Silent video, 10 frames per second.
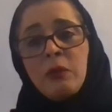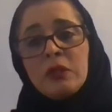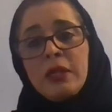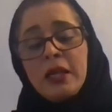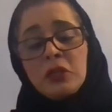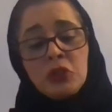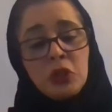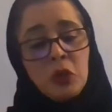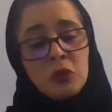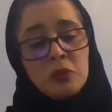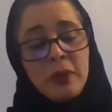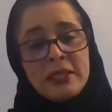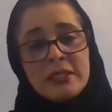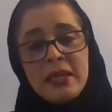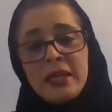I would like to close
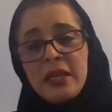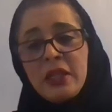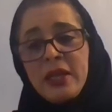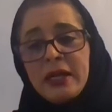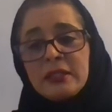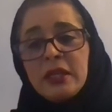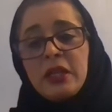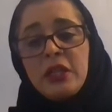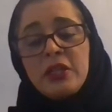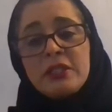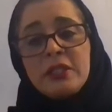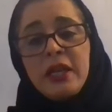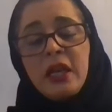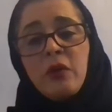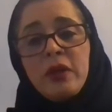by saying that
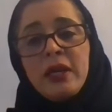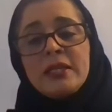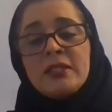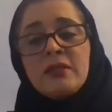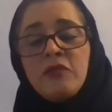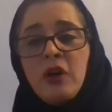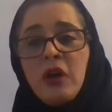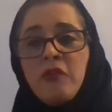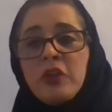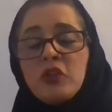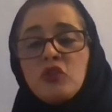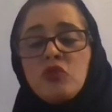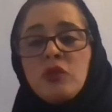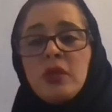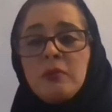this area is of
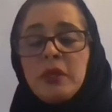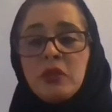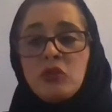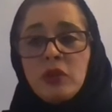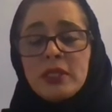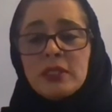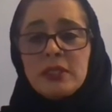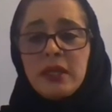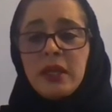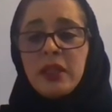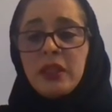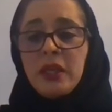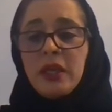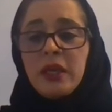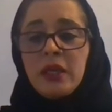extreme interest, and I
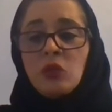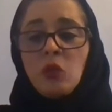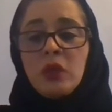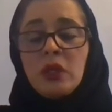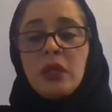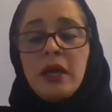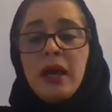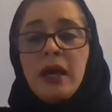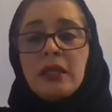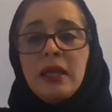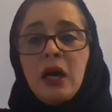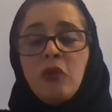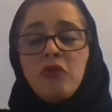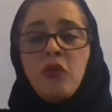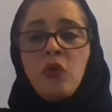think it will
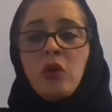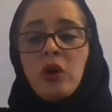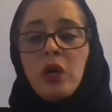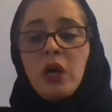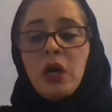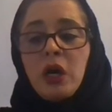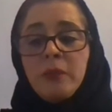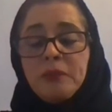allow for